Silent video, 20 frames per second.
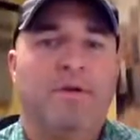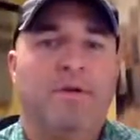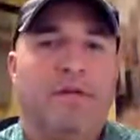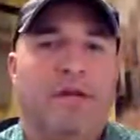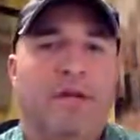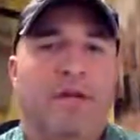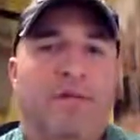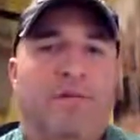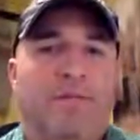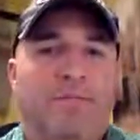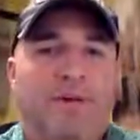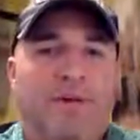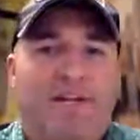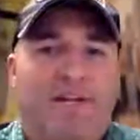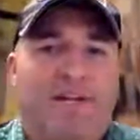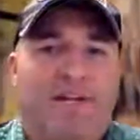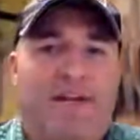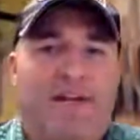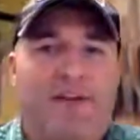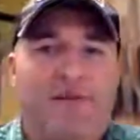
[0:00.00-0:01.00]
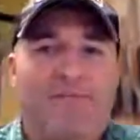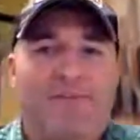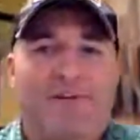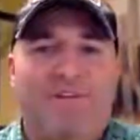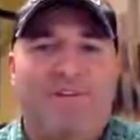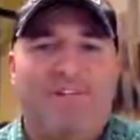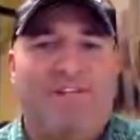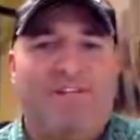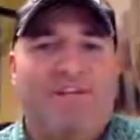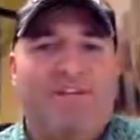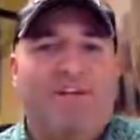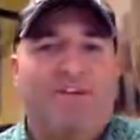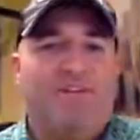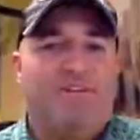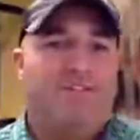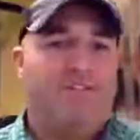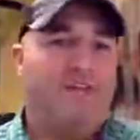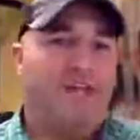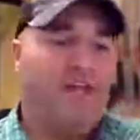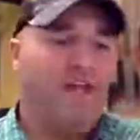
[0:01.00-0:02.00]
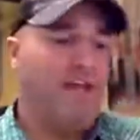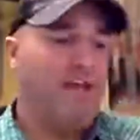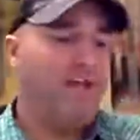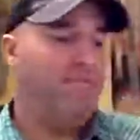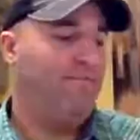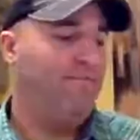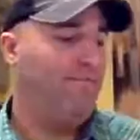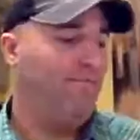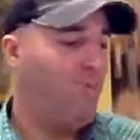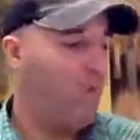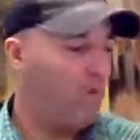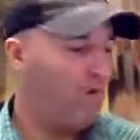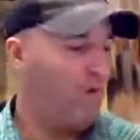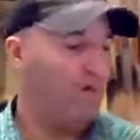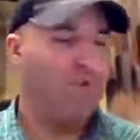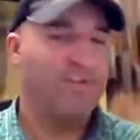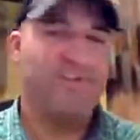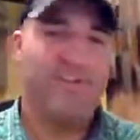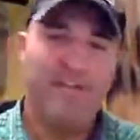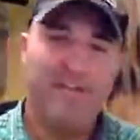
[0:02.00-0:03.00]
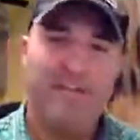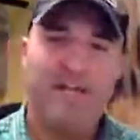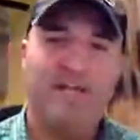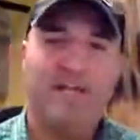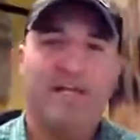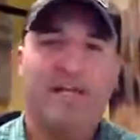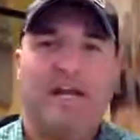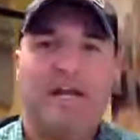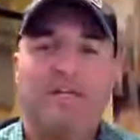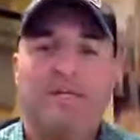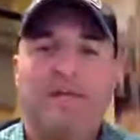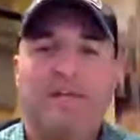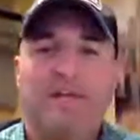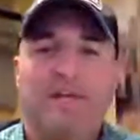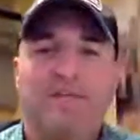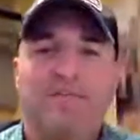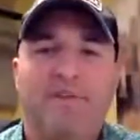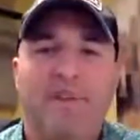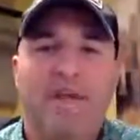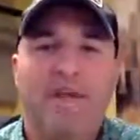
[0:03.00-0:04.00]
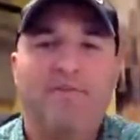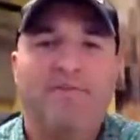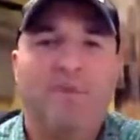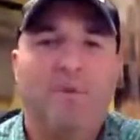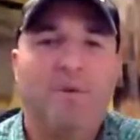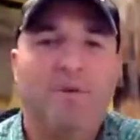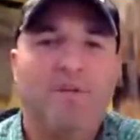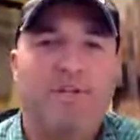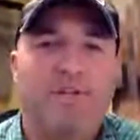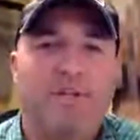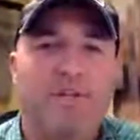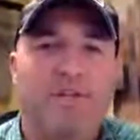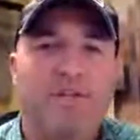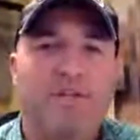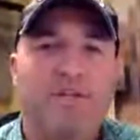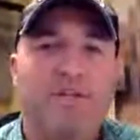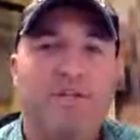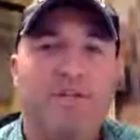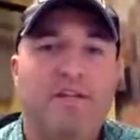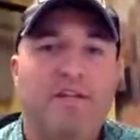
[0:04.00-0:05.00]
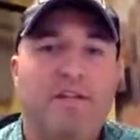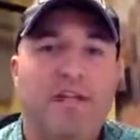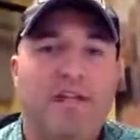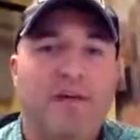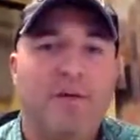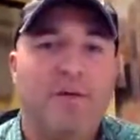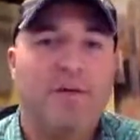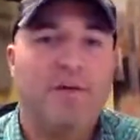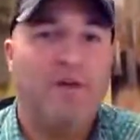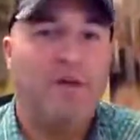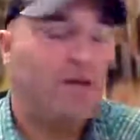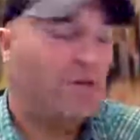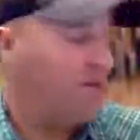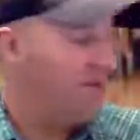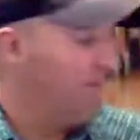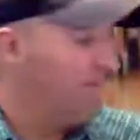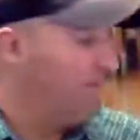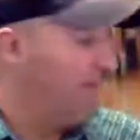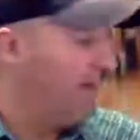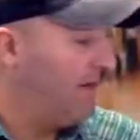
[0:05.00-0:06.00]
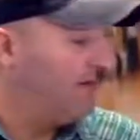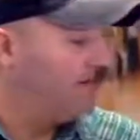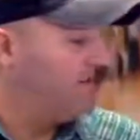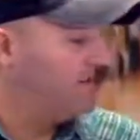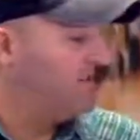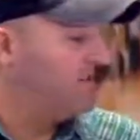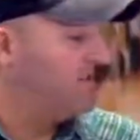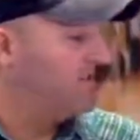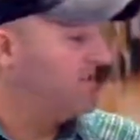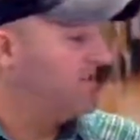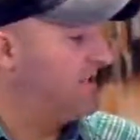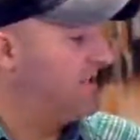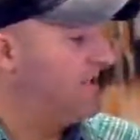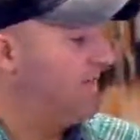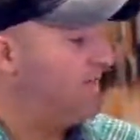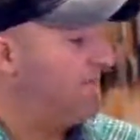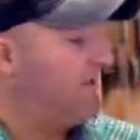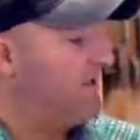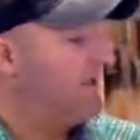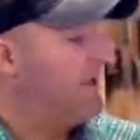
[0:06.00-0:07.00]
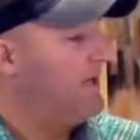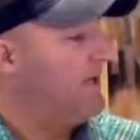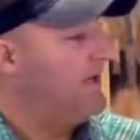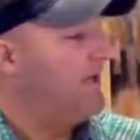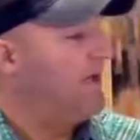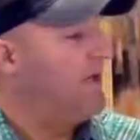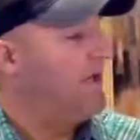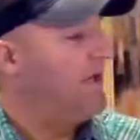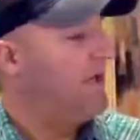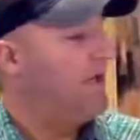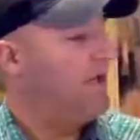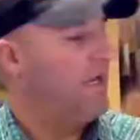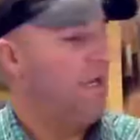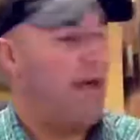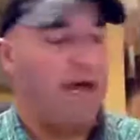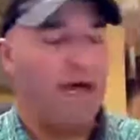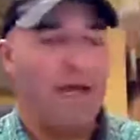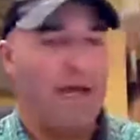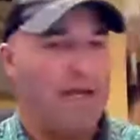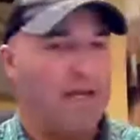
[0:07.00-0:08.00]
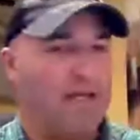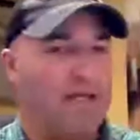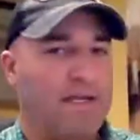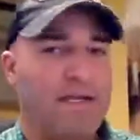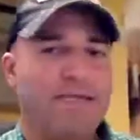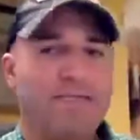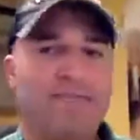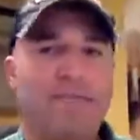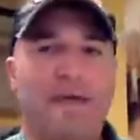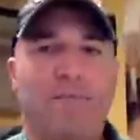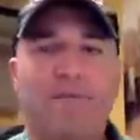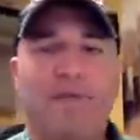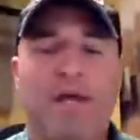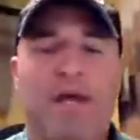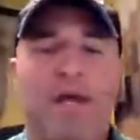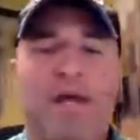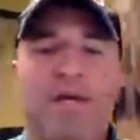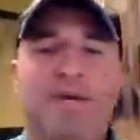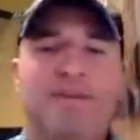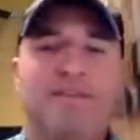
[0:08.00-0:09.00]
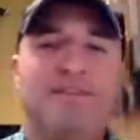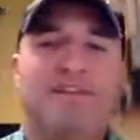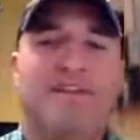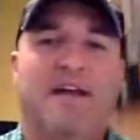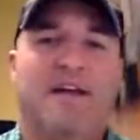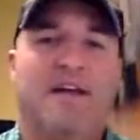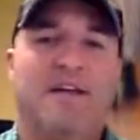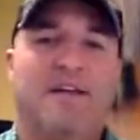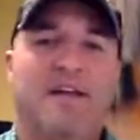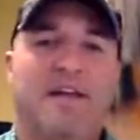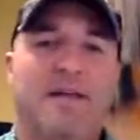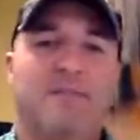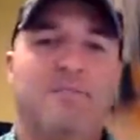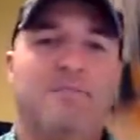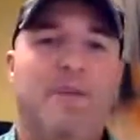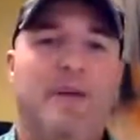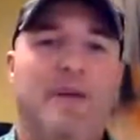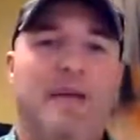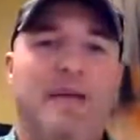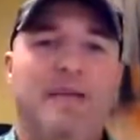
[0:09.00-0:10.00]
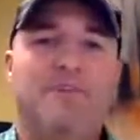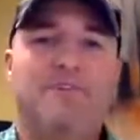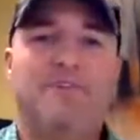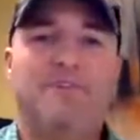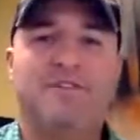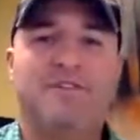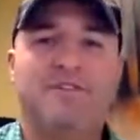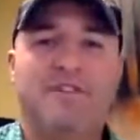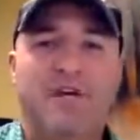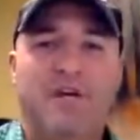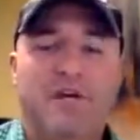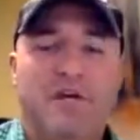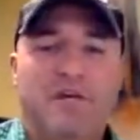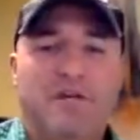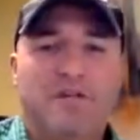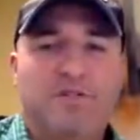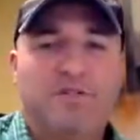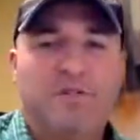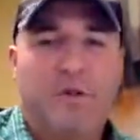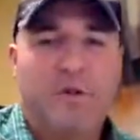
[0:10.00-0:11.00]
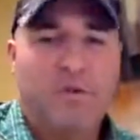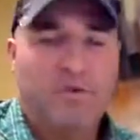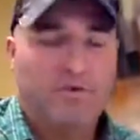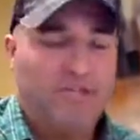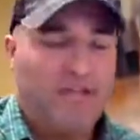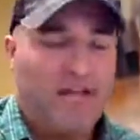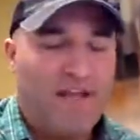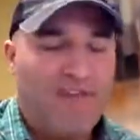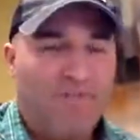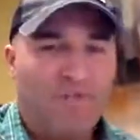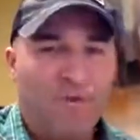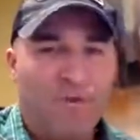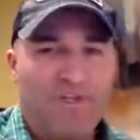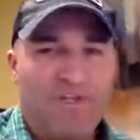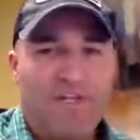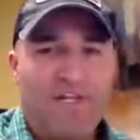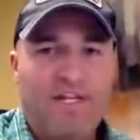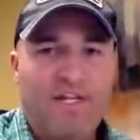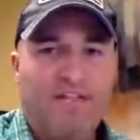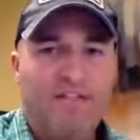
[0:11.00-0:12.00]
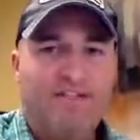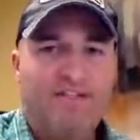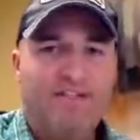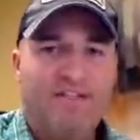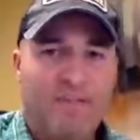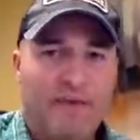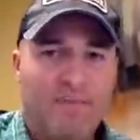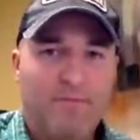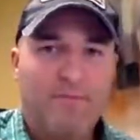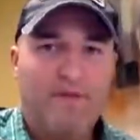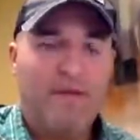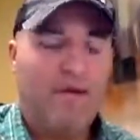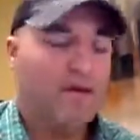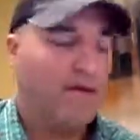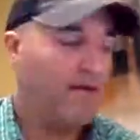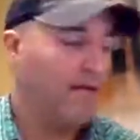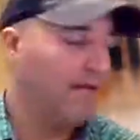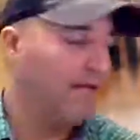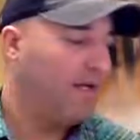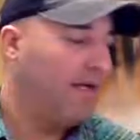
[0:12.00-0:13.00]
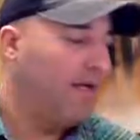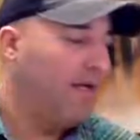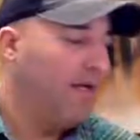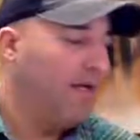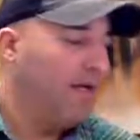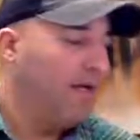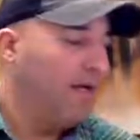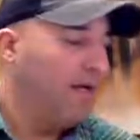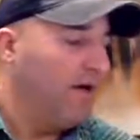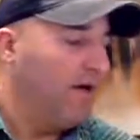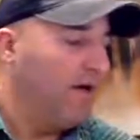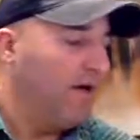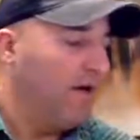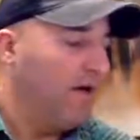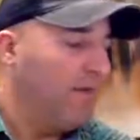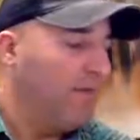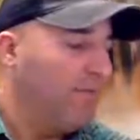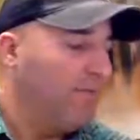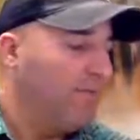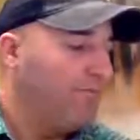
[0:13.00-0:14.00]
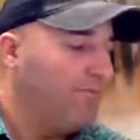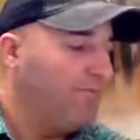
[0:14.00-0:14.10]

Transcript: Hey everybody, Garrett Pearson here, day 14, I believe, day 14. Today we're talking about step 9. Step 9, designing pages. So day 14, step 9. Um,